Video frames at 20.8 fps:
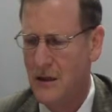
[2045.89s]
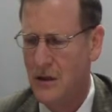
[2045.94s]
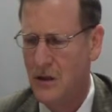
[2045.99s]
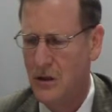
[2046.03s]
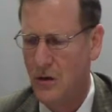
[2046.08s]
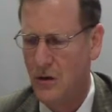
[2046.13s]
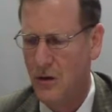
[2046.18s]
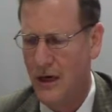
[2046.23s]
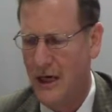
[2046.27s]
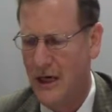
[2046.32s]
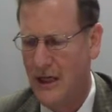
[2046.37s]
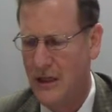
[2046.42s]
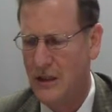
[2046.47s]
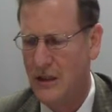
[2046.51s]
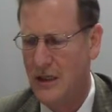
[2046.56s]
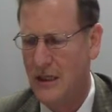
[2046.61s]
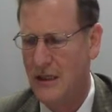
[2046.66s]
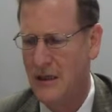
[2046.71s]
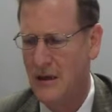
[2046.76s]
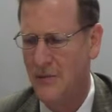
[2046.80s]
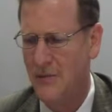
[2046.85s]
So each
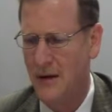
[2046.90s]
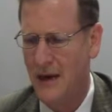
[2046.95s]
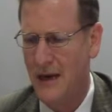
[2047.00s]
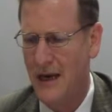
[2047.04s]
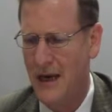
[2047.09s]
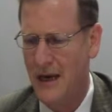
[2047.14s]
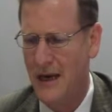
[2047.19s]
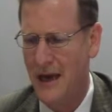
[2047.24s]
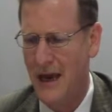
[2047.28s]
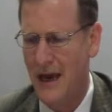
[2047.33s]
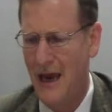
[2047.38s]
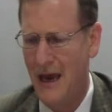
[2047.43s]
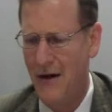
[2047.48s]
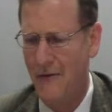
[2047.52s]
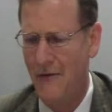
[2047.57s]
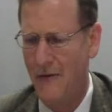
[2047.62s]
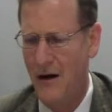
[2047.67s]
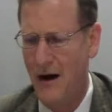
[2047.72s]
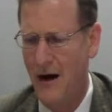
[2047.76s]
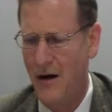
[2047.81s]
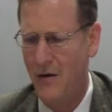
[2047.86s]
season begin a
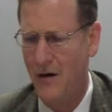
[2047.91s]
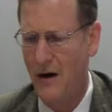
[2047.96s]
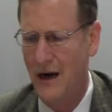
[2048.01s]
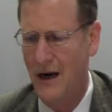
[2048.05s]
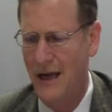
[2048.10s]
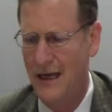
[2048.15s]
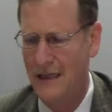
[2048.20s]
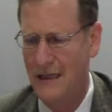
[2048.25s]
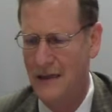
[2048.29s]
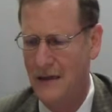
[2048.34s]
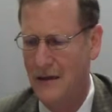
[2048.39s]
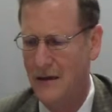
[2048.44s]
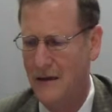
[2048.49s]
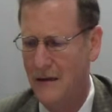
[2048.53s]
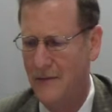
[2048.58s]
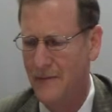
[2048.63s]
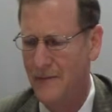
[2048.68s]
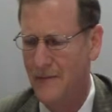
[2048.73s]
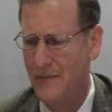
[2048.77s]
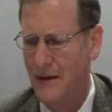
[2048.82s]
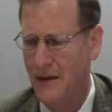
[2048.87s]
half hour
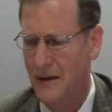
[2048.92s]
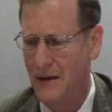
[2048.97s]
later